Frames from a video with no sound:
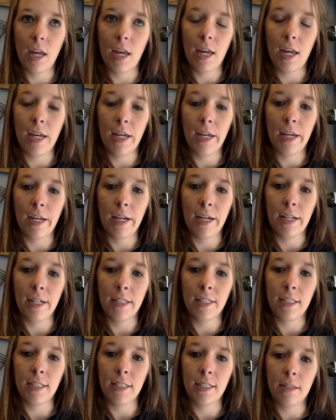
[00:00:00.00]

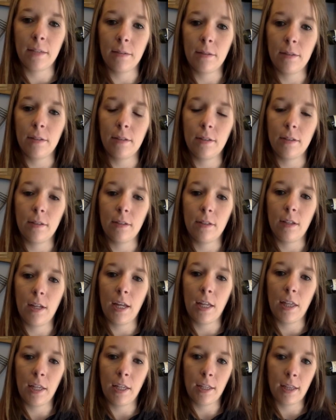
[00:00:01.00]
And
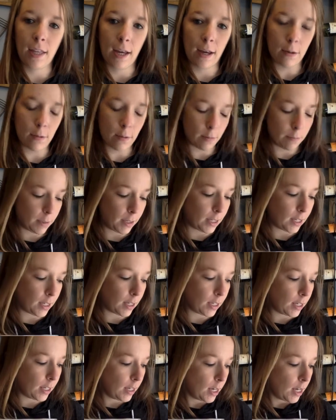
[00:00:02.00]
I think that would
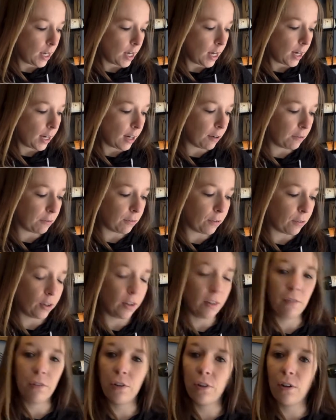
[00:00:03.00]
be helpful
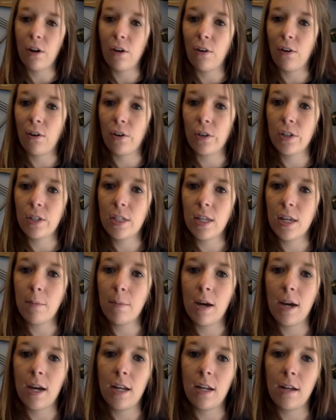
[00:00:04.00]
if they're not all the
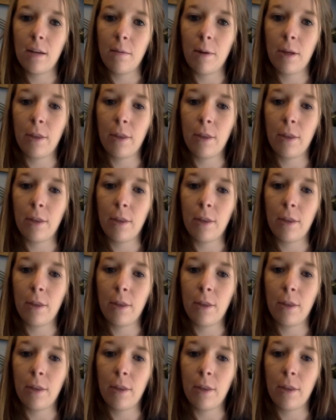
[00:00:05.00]
same item.